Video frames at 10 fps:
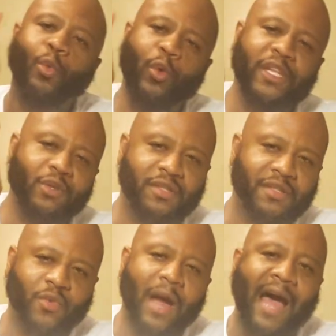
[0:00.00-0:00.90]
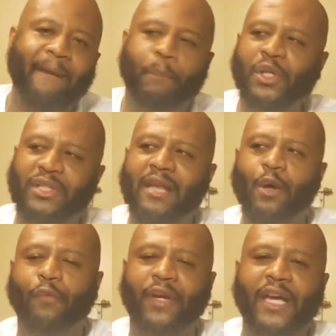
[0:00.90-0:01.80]
When you subscribe, push that
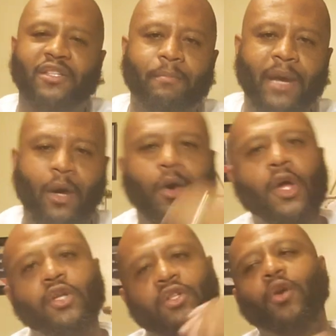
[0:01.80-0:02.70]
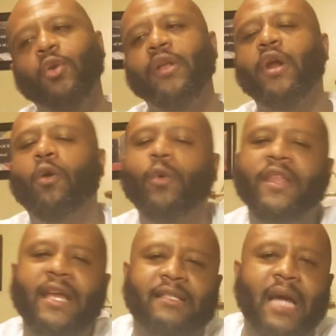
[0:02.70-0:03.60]
notification bell so you will know
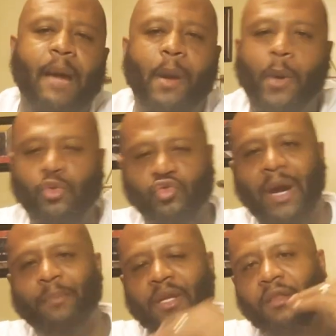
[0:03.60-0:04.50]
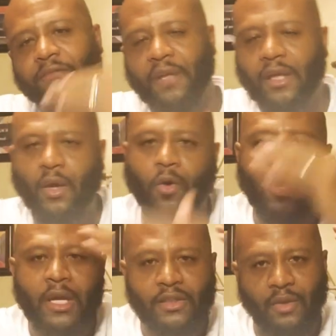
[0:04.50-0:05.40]
when the next time I'm going to drop another video
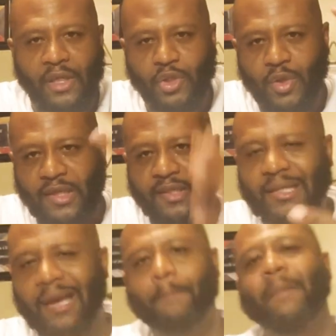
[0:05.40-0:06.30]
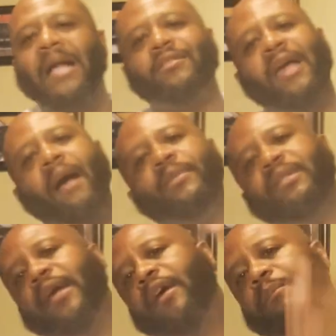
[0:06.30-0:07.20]
so that you can see it. My job
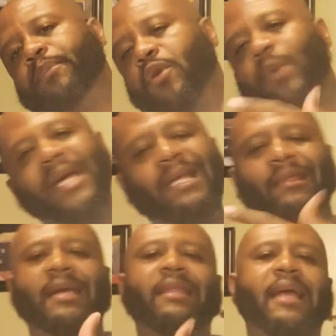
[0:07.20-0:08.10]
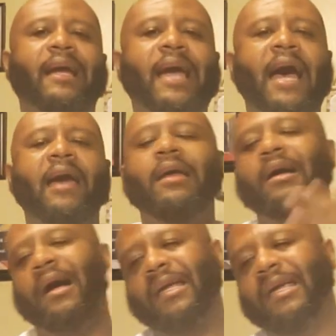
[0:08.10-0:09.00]
is to help you with anything that I got.
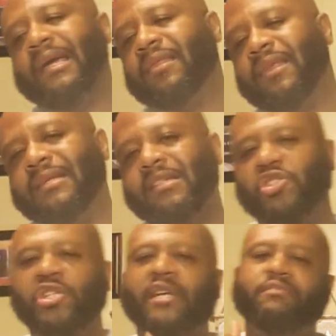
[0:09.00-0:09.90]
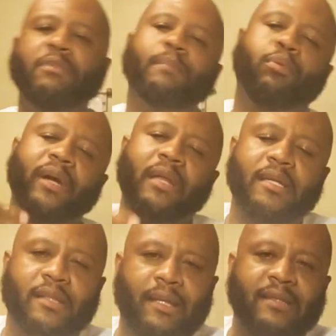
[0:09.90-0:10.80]
Again, this is just me bringing
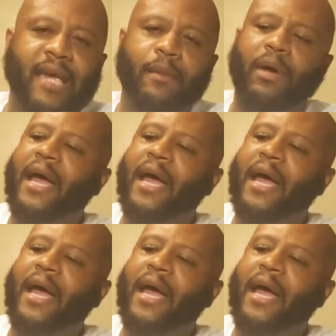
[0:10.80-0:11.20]
this to the table.